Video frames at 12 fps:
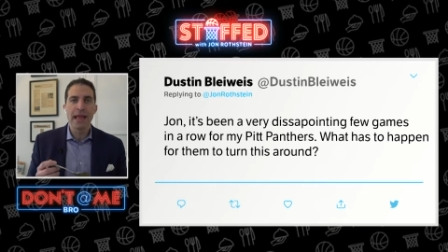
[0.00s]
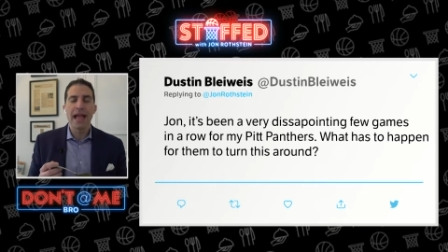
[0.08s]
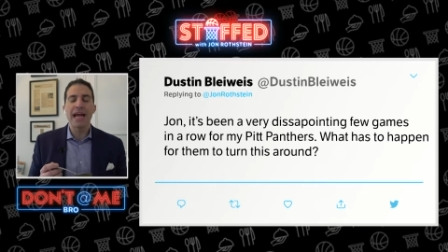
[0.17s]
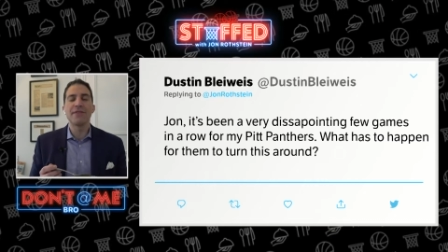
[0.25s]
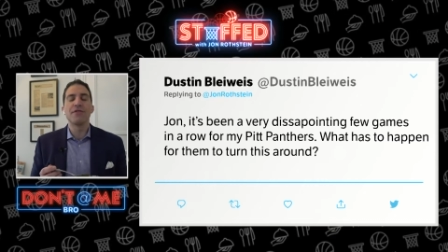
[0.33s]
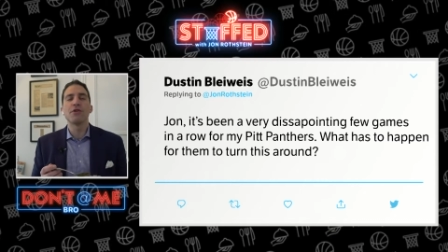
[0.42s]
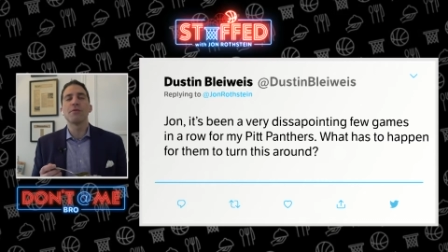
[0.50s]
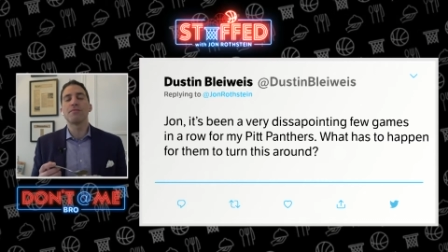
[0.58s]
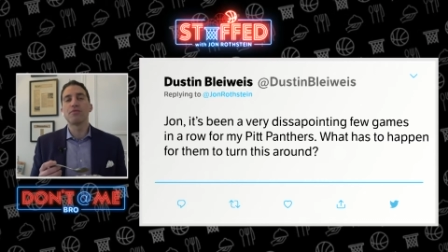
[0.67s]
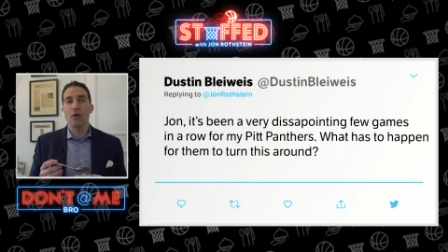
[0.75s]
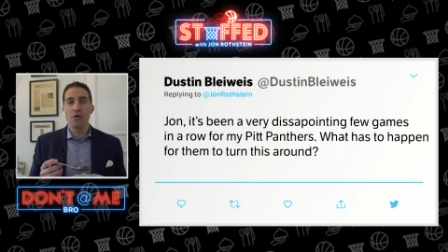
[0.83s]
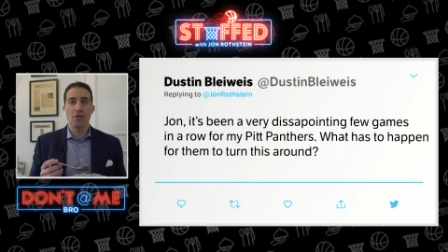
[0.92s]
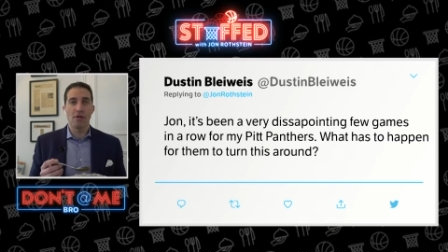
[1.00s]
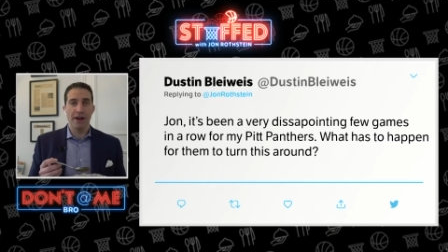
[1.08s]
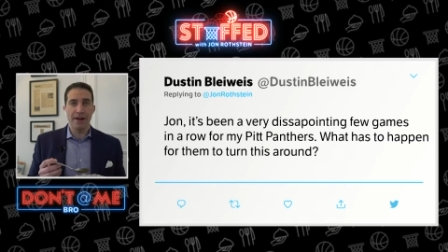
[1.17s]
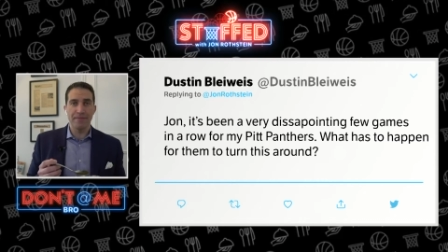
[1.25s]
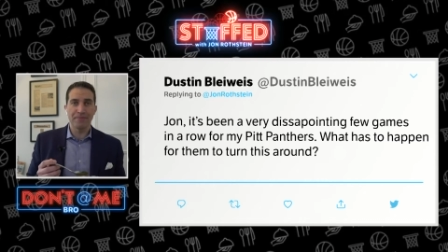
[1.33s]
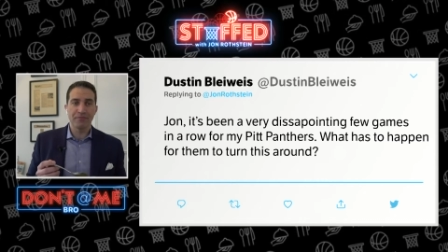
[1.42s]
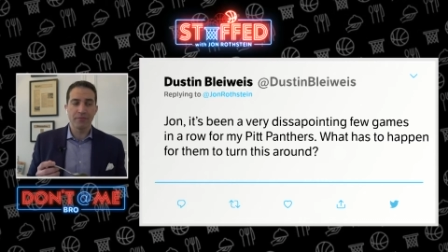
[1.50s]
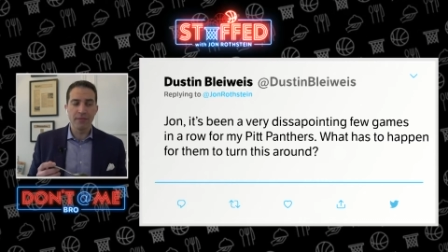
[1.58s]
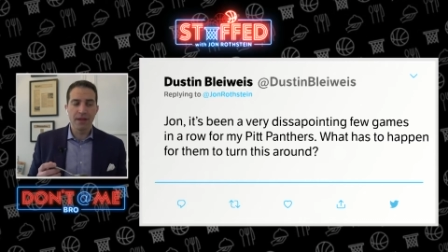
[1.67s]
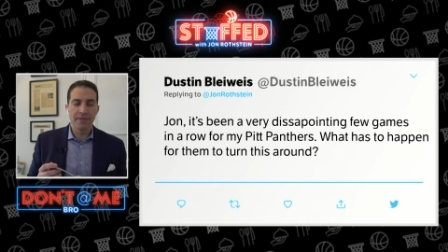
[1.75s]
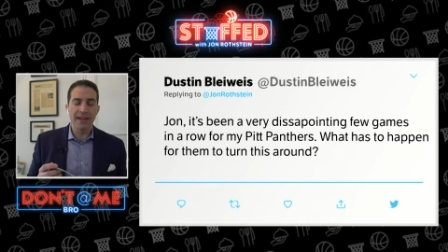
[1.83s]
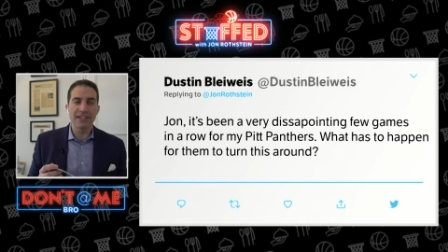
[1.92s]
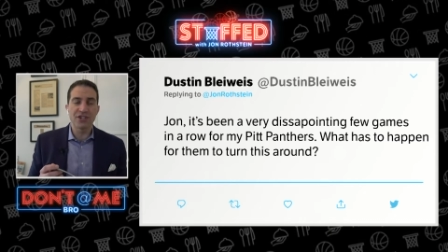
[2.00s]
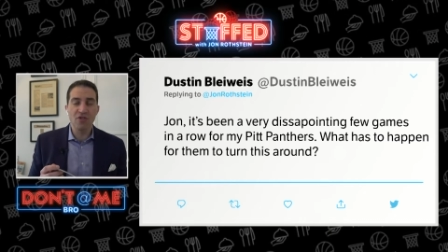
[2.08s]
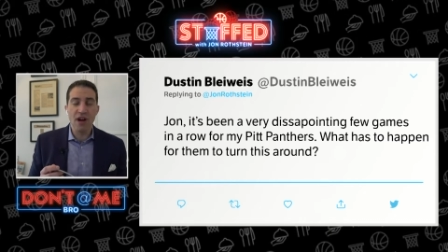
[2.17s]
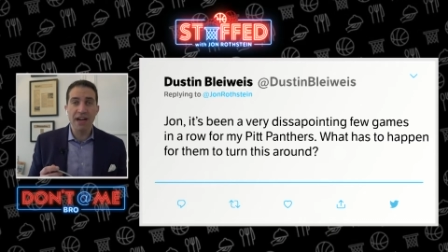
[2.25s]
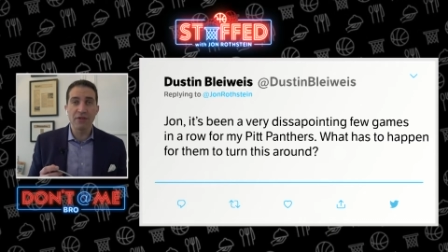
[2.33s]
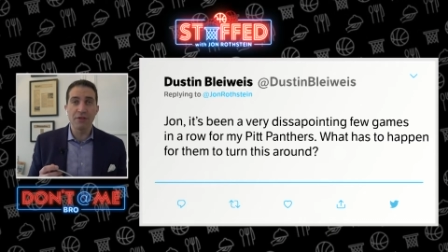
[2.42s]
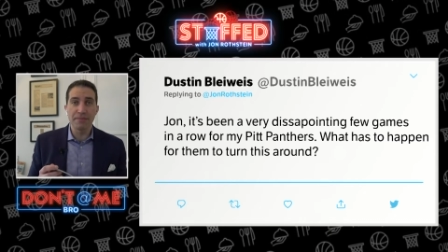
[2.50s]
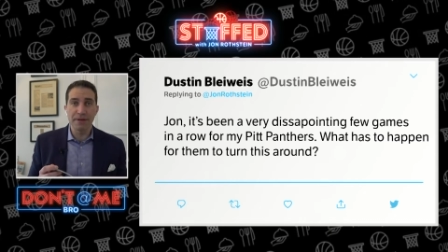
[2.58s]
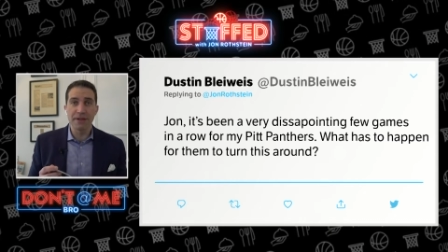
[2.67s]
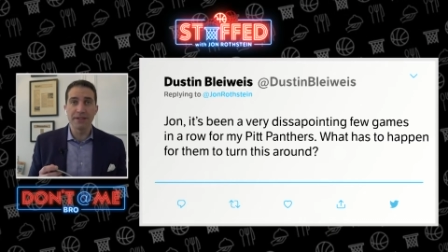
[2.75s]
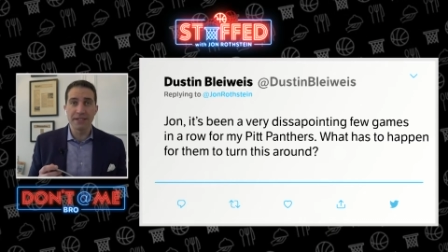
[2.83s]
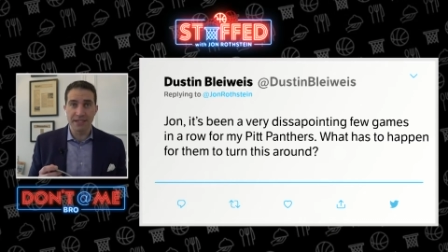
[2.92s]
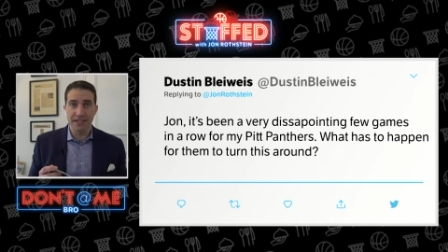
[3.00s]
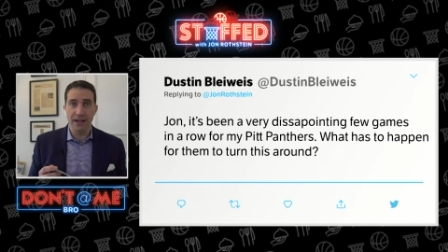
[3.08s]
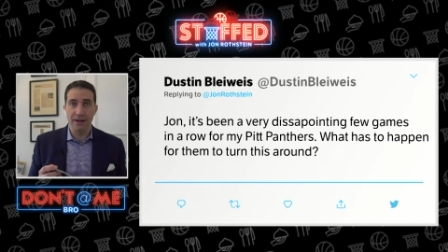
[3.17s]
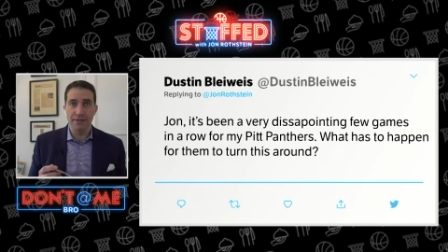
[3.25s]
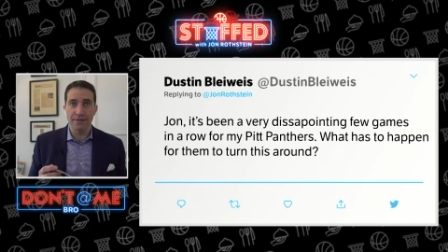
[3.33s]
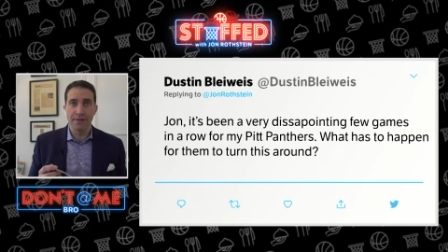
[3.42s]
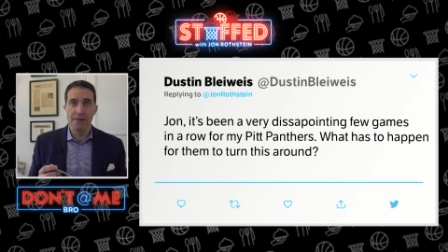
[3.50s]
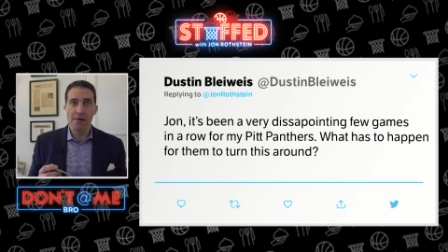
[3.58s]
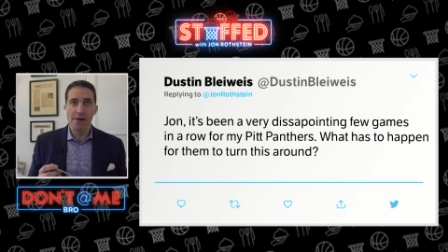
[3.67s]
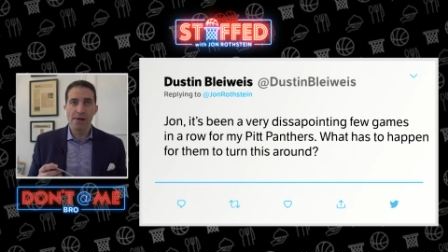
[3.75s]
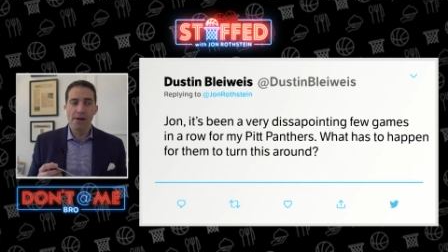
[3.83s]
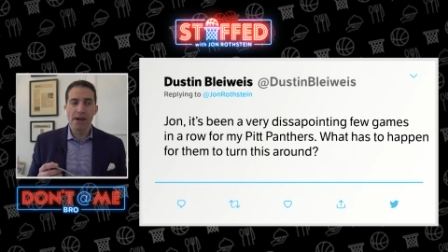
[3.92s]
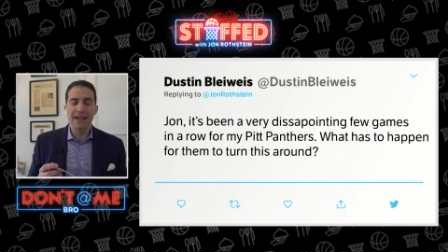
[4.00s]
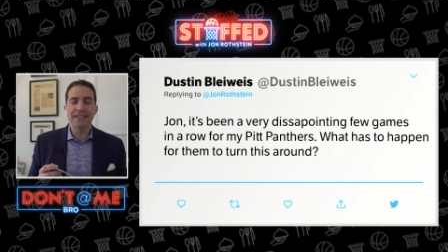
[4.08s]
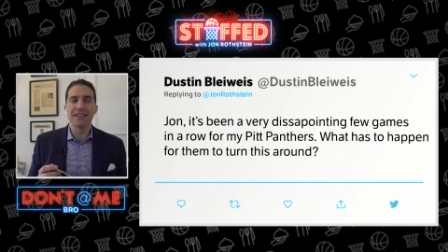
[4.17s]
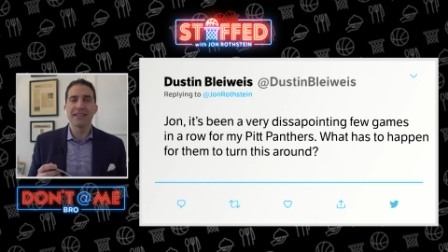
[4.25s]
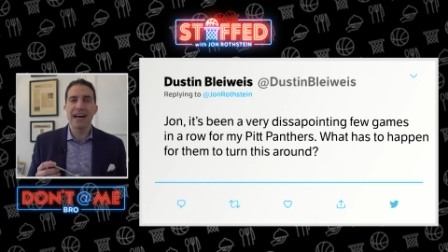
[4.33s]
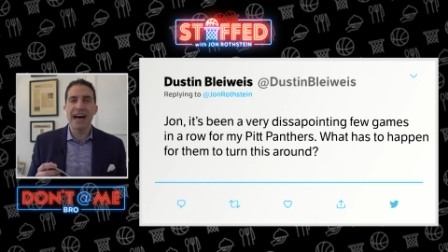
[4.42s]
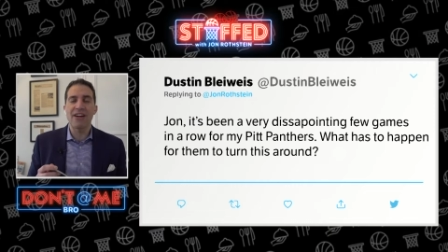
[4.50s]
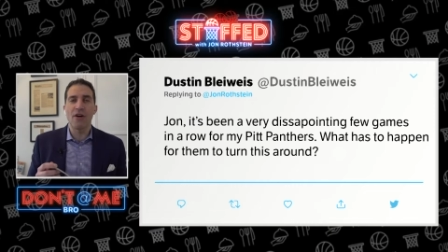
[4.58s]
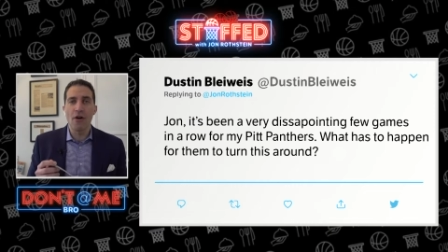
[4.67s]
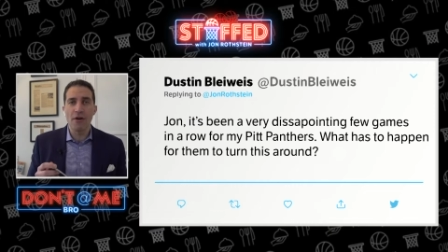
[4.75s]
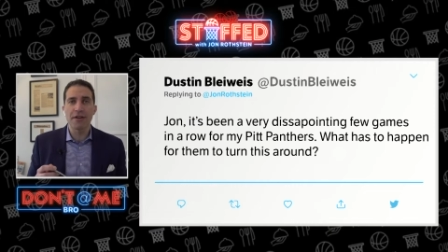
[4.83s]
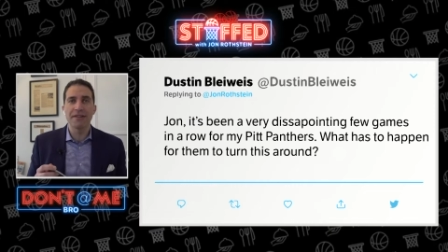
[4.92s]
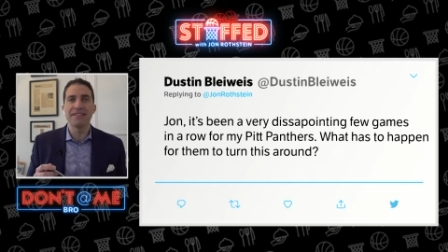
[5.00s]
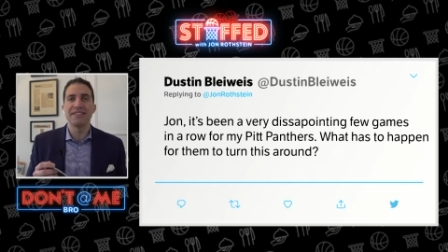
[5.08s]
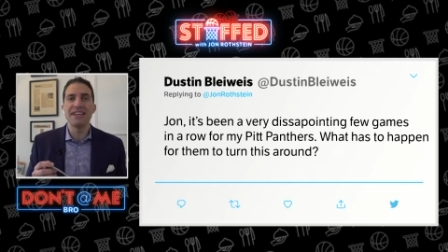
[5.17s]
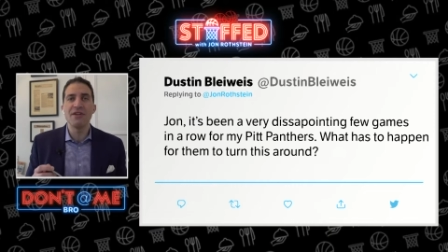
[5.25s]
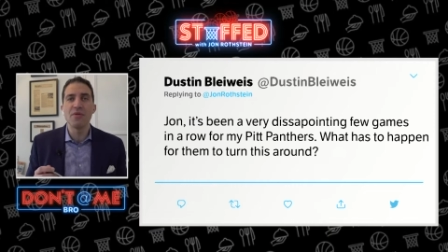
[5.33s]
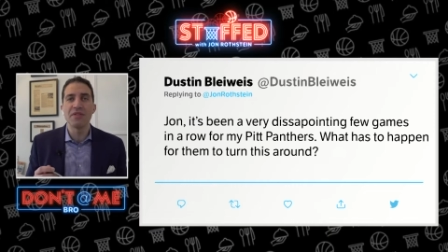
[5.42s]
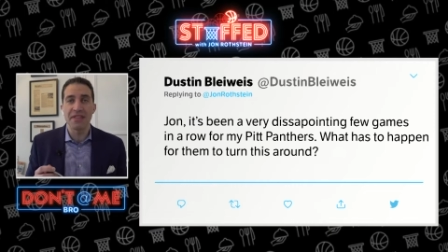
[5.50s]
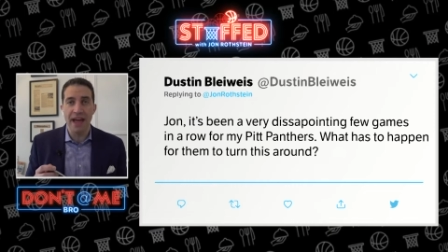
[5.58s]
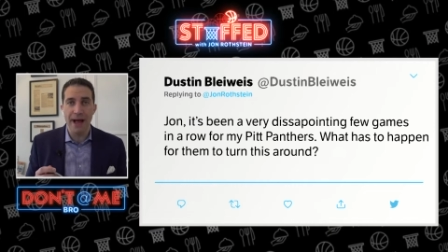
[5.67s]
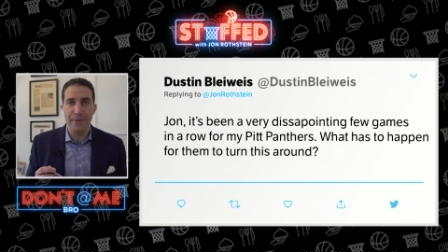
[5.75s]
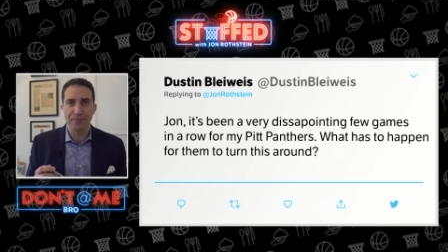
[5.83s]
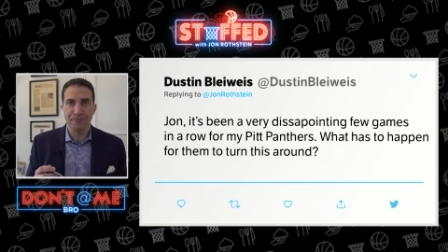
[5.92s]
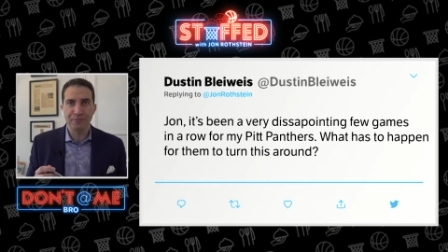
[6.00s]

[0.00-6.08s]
And if you're a program that is trying to rebuild itself, it's a lot harder to deal with that